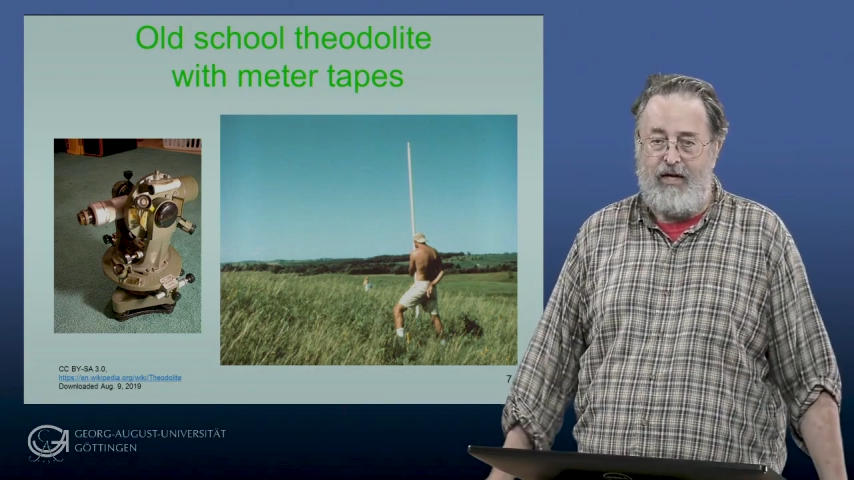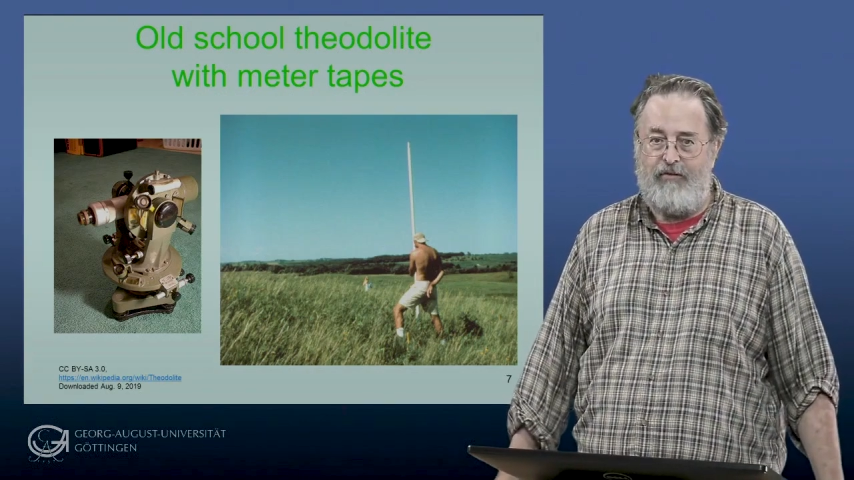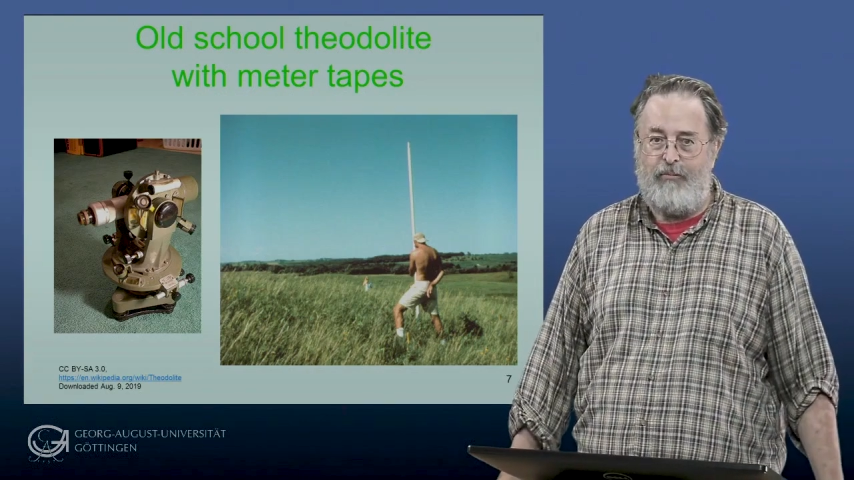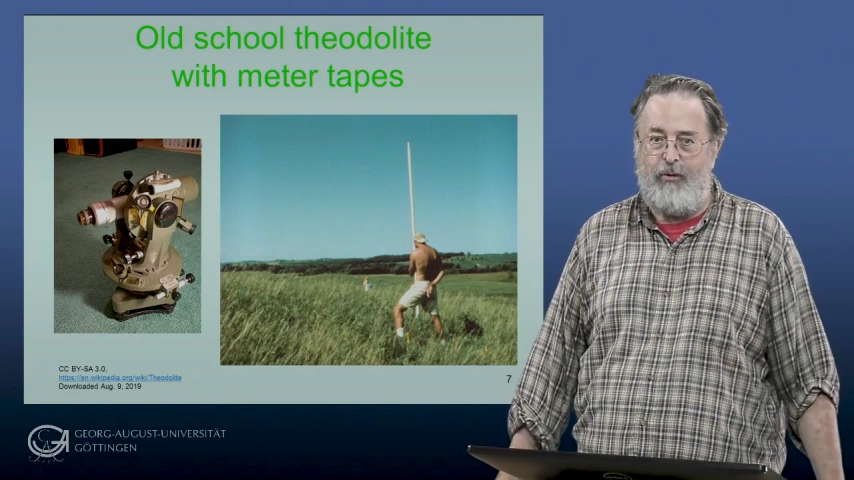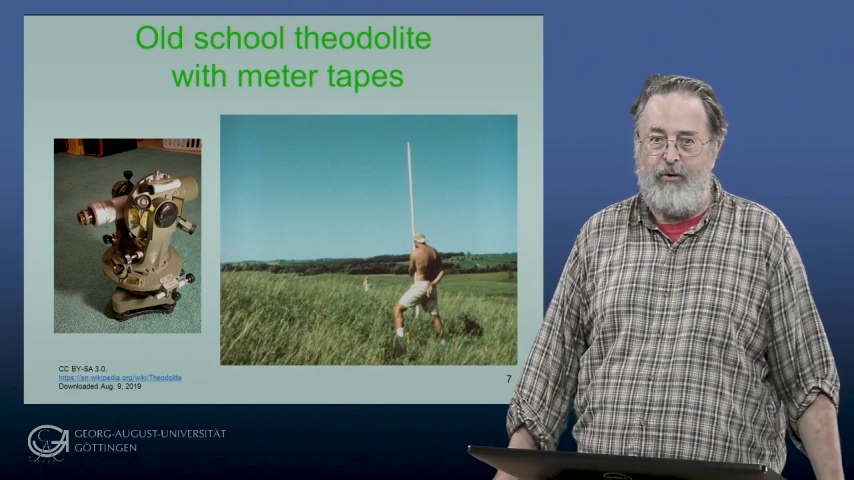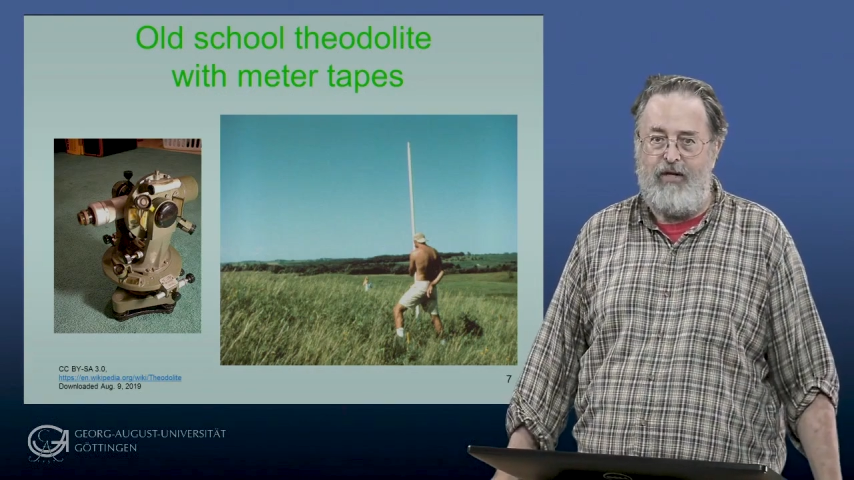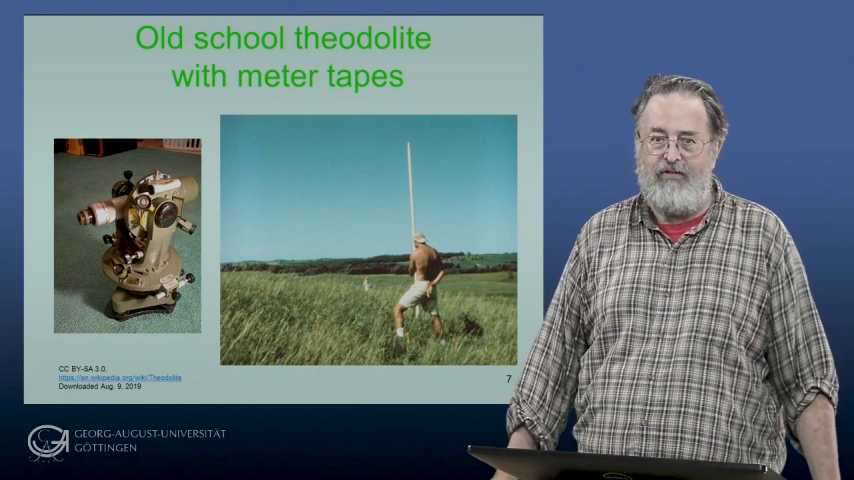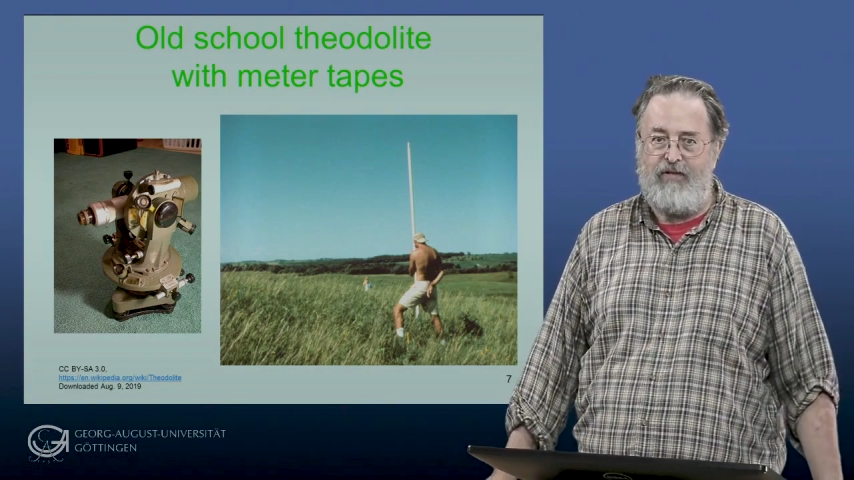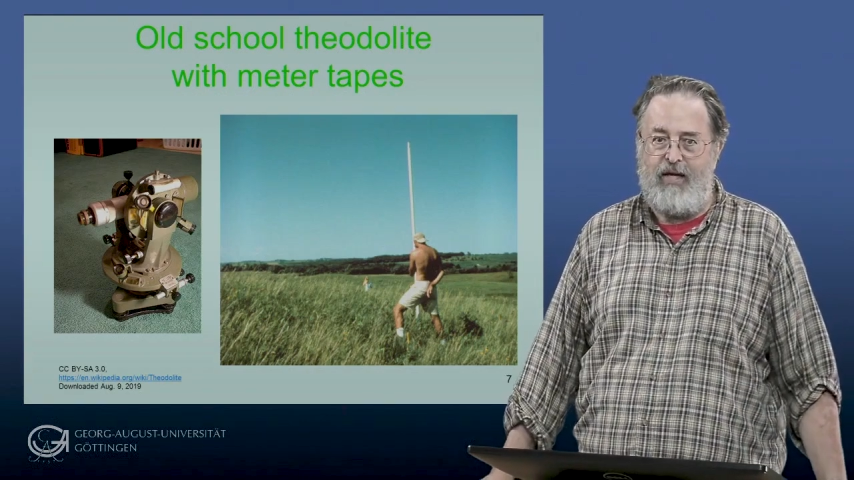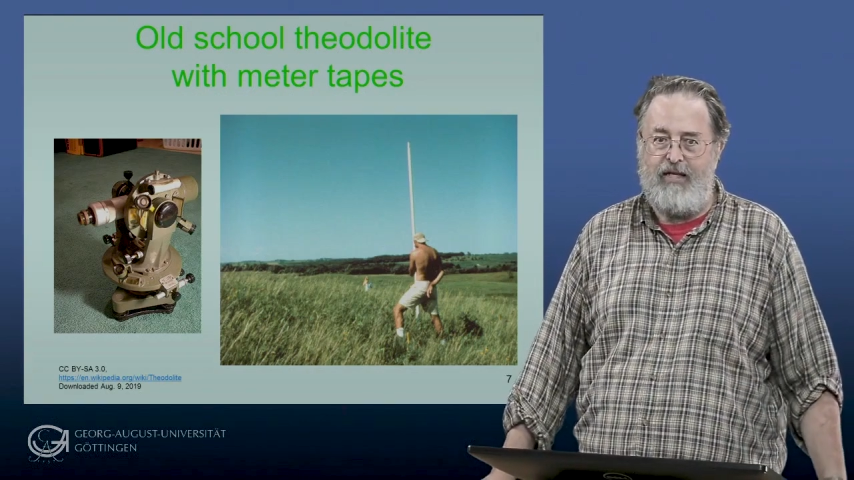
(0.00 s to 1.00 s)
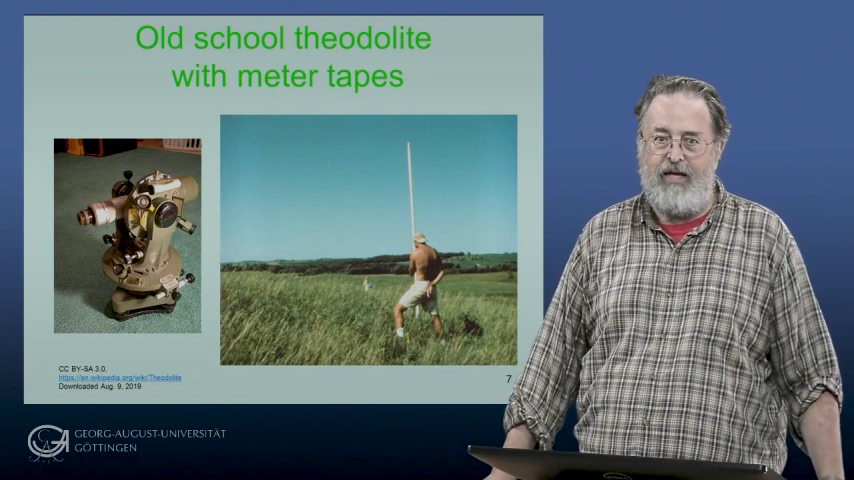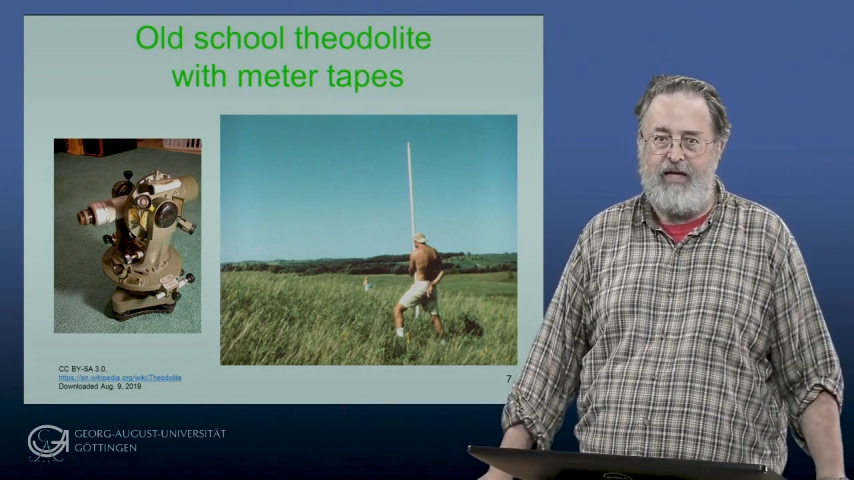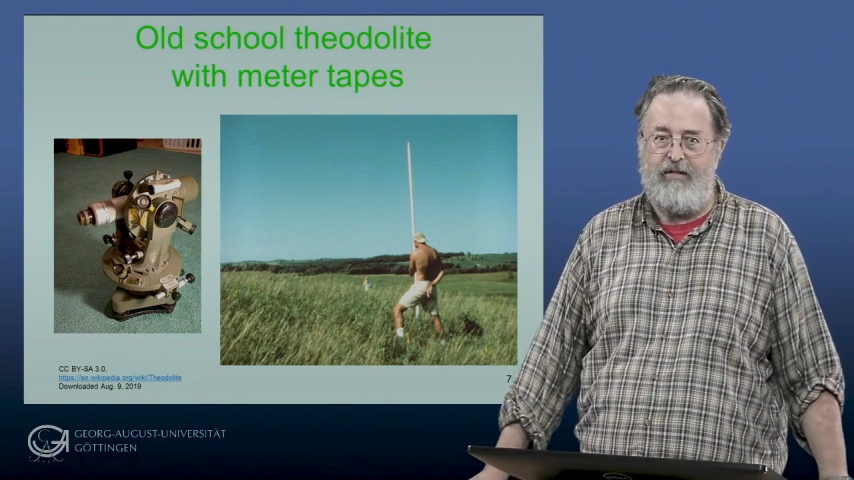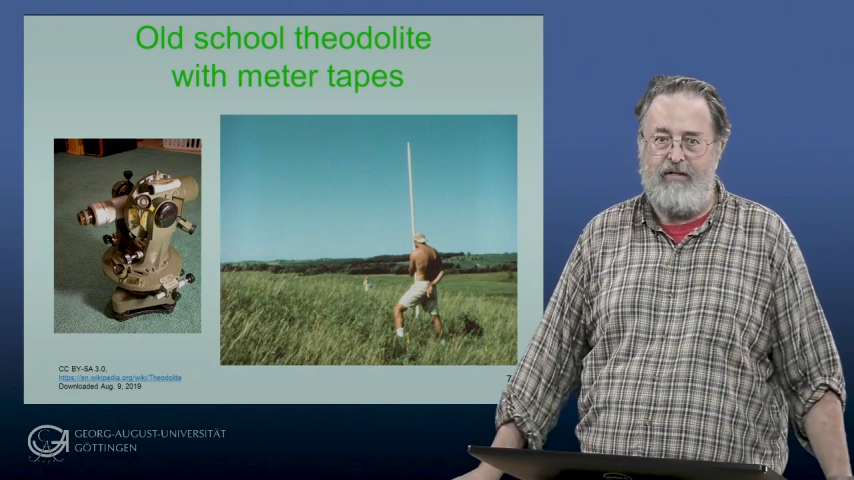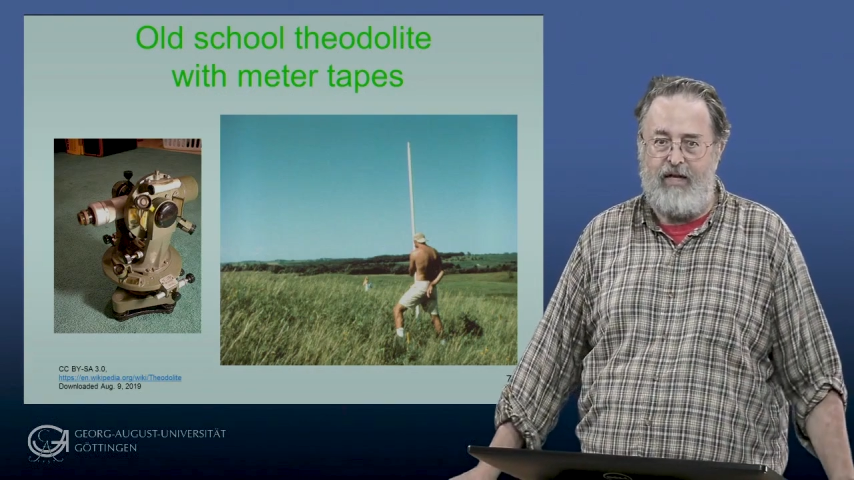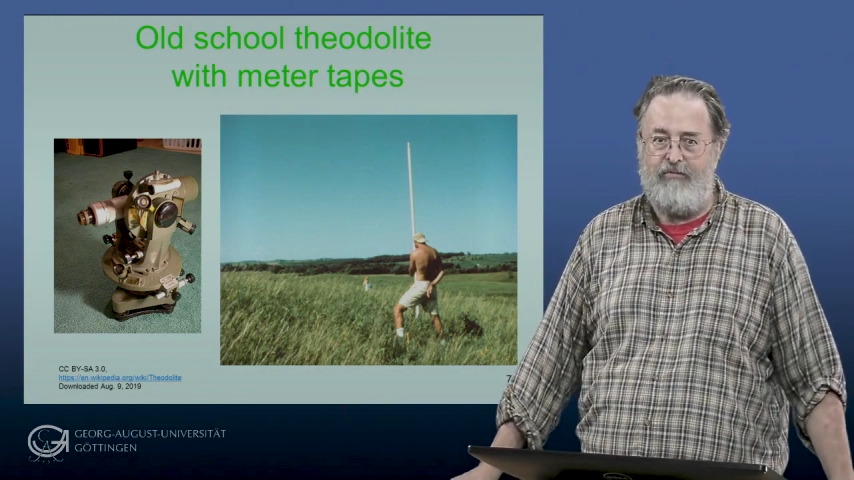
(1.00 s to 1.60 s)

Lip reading: of the points and get